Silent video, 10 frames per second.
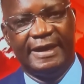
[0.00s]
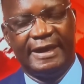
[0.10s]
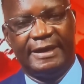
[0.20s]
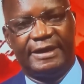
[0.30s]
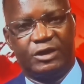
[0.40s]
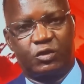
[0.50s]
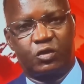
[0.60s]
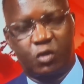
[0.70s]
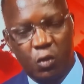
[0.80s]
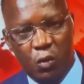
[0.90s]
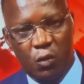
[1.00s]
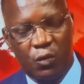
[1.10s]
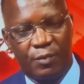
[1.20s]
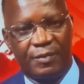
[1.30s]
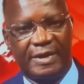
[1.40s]
it is true
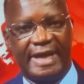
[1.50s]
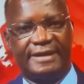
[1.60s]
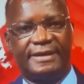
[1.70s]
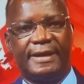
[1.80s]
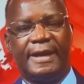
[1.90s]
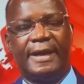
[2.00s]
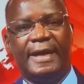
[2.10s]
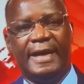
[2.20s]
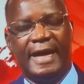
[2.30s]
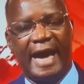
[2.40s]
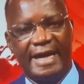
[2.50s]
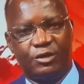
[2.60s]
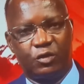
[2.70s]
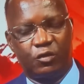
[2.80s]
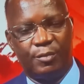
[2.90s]
that I
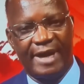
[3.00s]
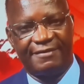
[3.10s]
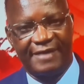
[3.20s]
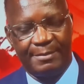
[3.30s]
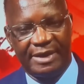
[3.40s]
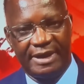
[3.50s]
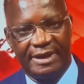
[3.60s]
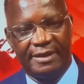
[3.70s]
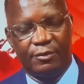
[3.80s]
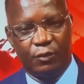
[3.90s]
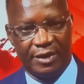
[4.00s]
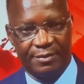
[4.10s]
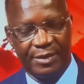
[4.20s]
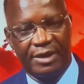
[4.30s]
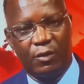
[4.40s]
took my family
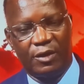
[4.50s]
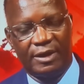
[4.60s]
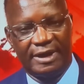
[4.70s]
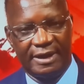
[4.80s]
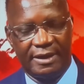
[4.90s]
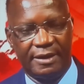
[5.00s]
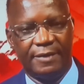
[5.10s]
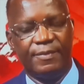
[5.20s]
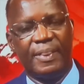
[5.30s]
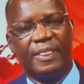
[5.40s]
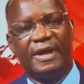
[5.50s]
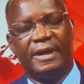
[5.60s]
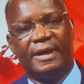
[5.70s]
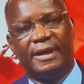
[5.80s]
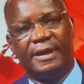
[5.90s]
with me on the
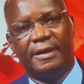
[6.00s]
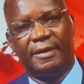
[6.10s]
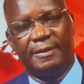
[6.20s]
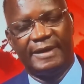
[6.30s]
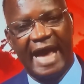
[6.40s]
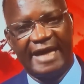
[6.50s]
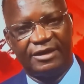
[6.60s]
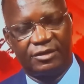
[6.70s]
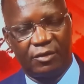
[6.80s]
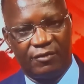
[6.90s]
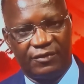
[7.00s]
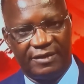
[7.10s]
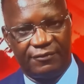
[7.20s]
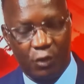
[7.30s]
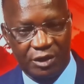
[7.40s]
night of
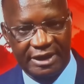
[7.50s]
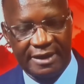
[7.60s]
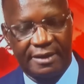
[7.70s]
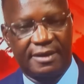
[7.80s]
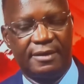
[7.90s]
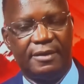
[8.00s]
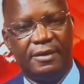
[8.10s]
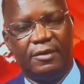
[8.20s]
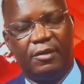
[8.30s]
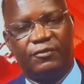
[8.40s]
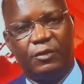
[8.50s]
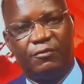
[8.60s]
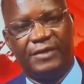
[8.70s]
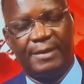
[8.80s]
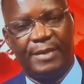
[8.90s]
the 14th of
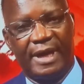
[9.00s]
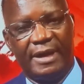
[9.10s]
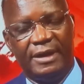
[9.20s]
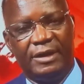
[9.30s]
November